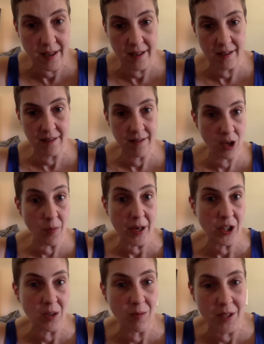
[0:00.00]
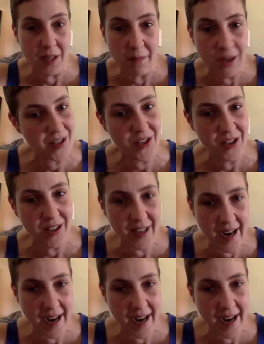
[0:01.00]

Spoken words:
and Gomeshi was a monster,